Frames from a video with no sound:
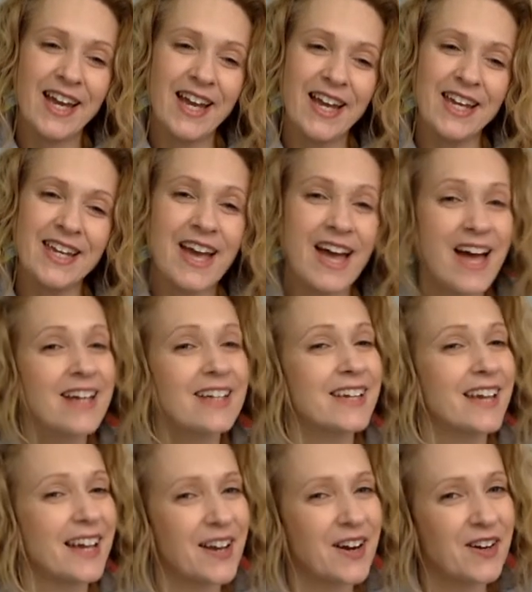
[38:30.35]
Yeah,
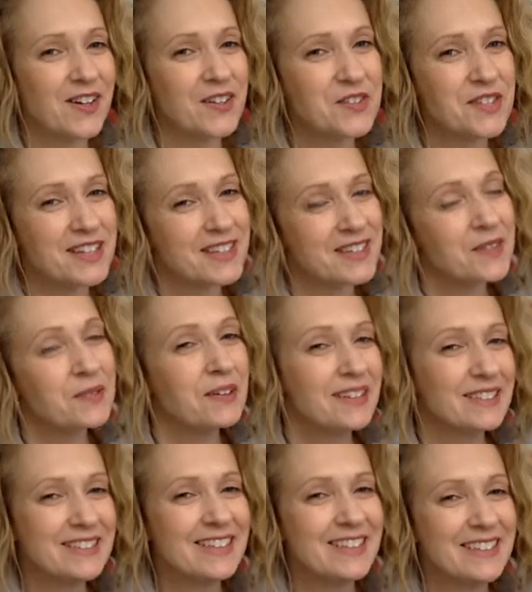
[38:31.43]
yeah, Carlos, that's a good
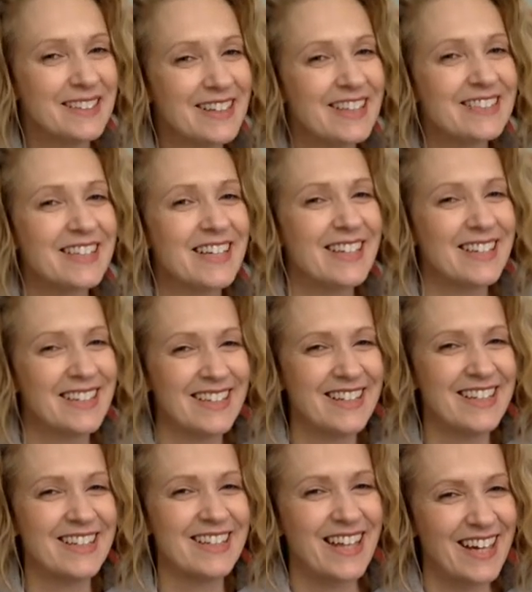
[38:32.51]
one. That's a,
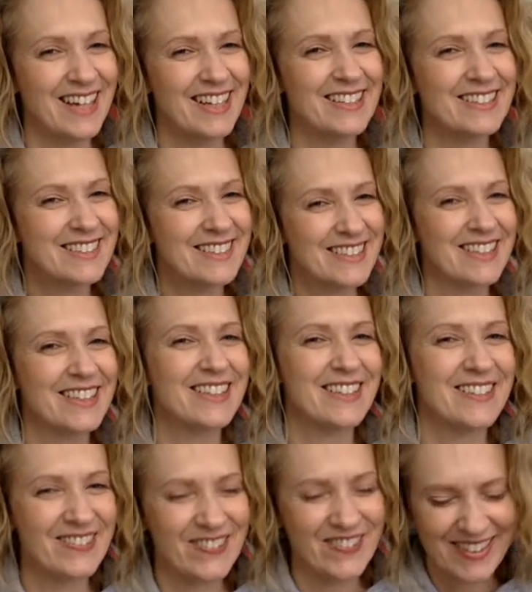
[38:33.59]
that's a
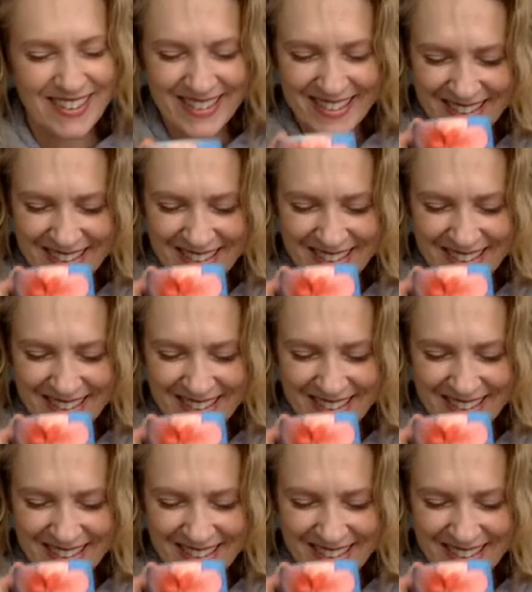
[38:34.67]
good one.